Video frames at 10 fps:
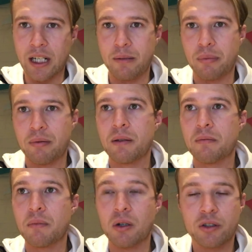Cup
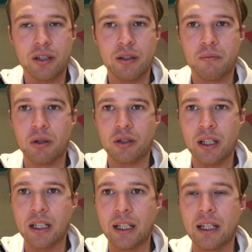most
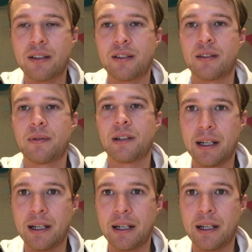of the years,